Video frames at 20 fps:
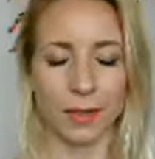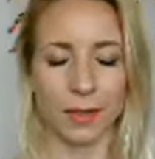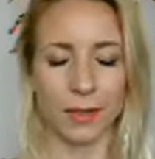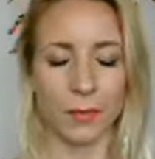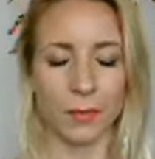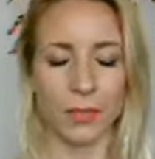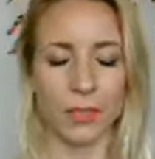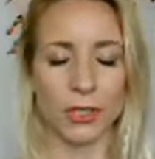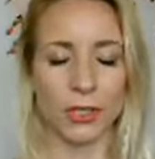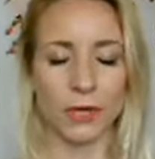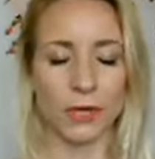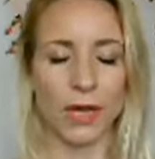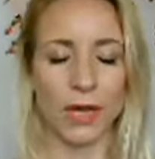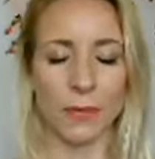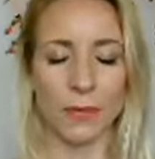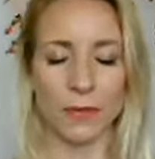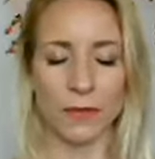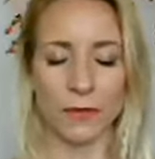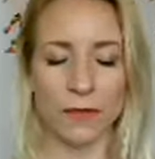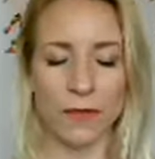Let me show you how
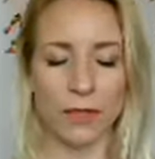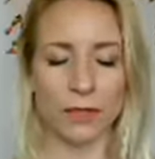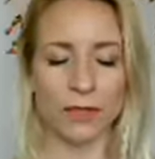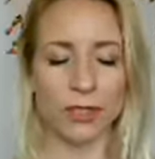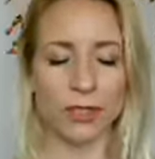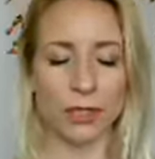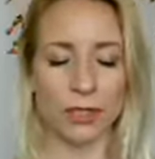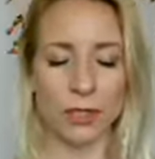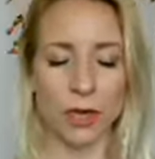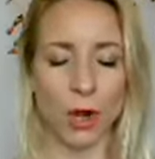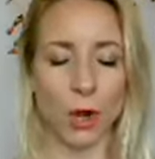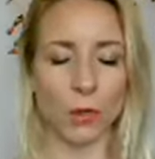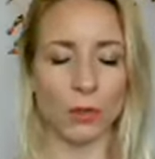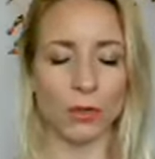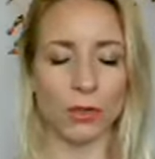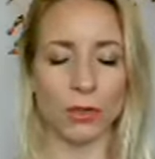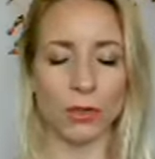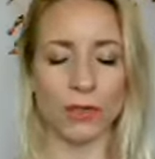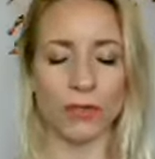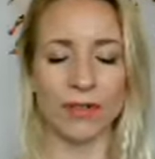it feels to know that
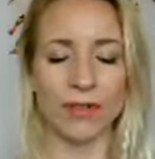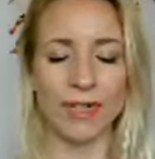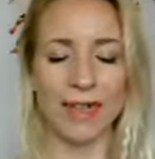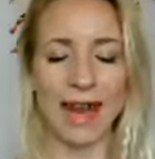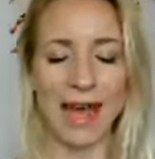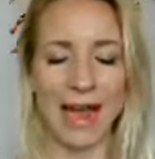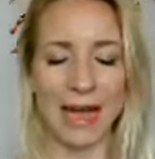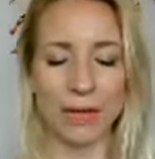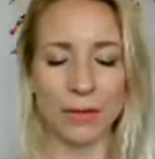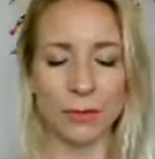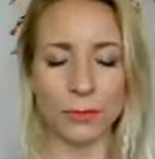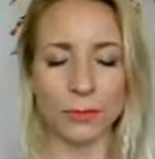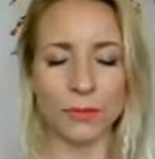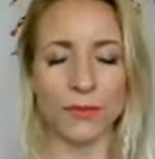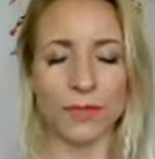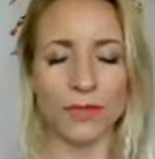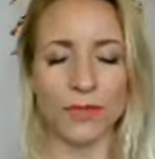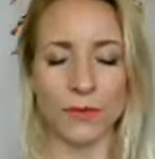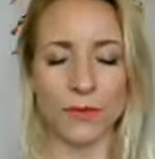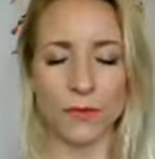you're allowed
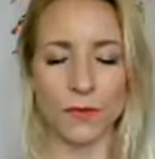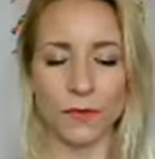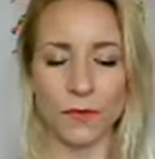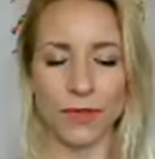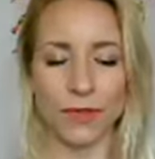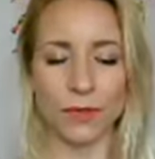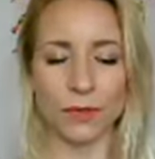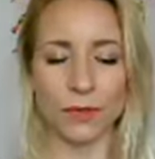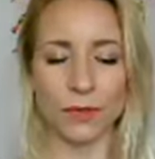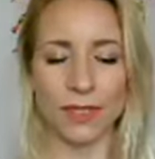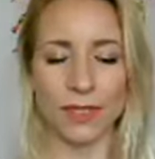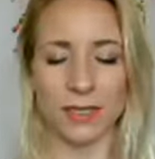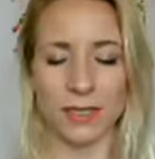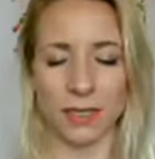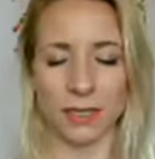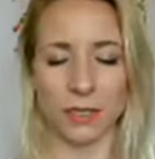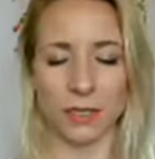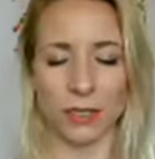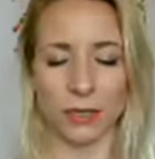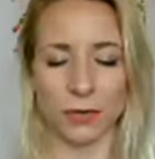to feel
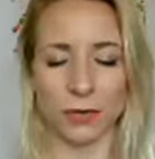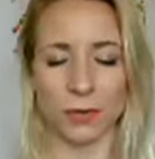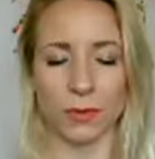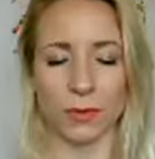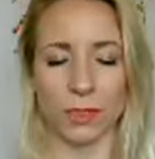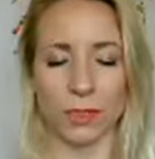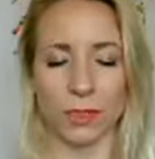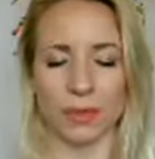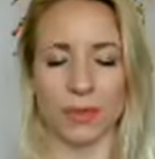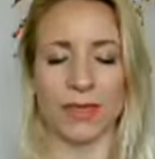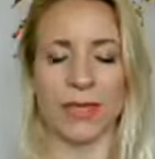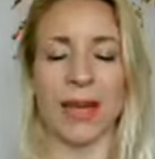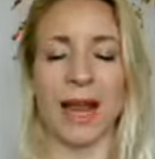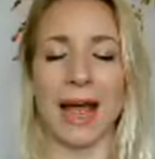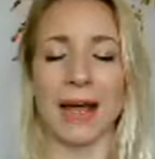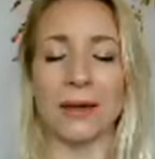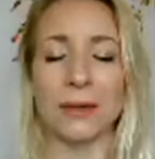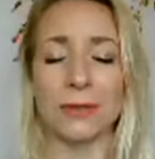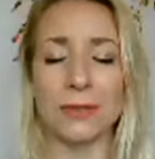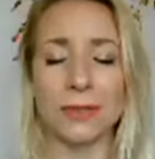sensual, that you're
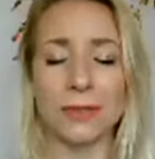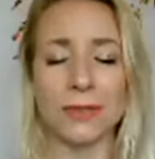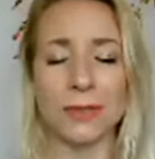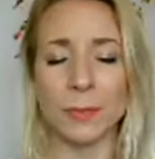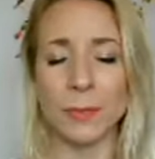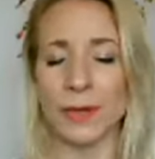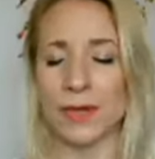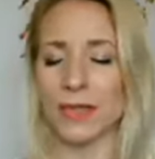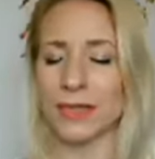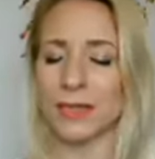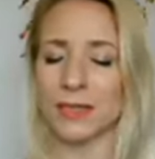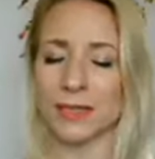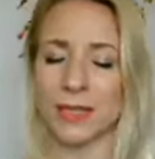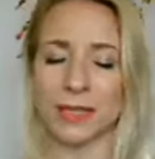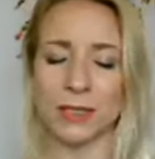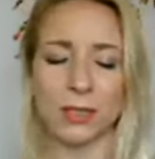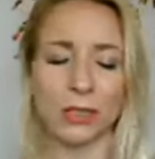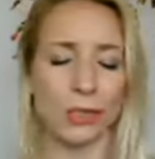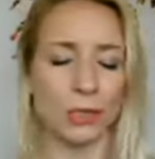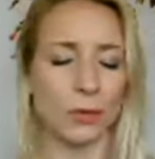allowed to be a
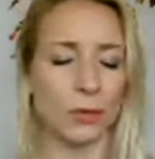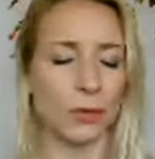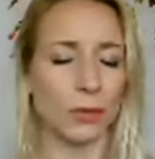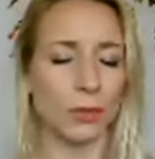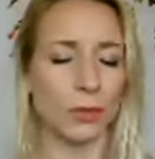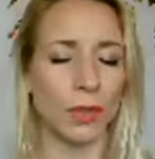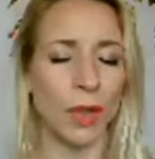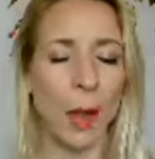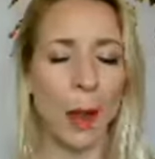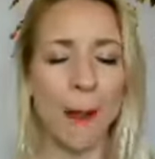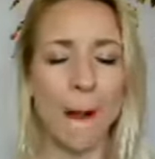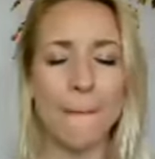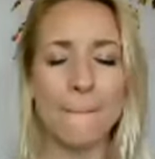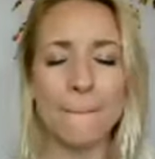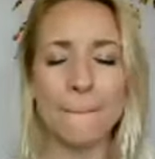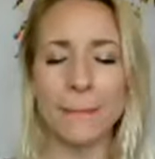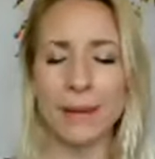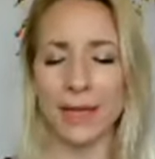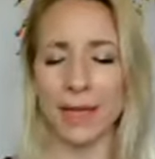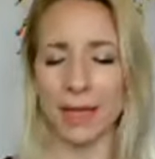sensual
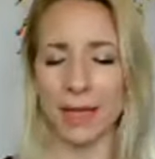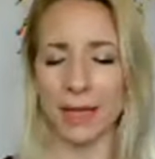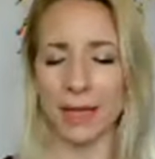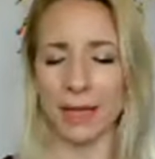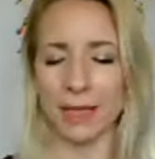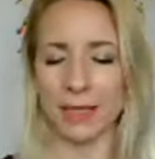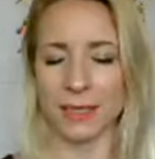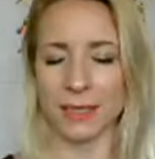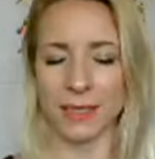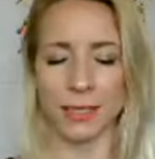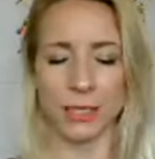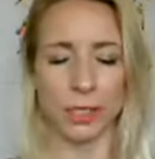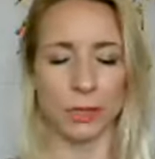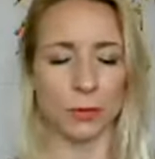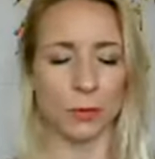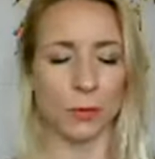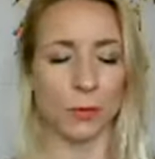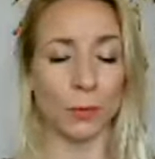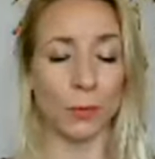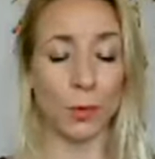being, a
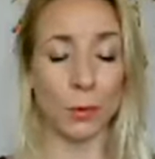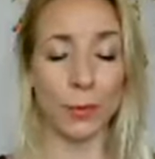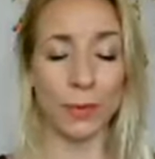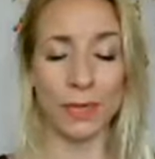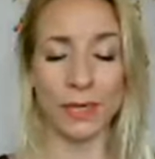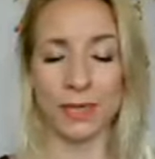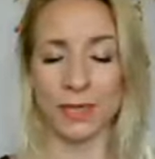sensual woman, a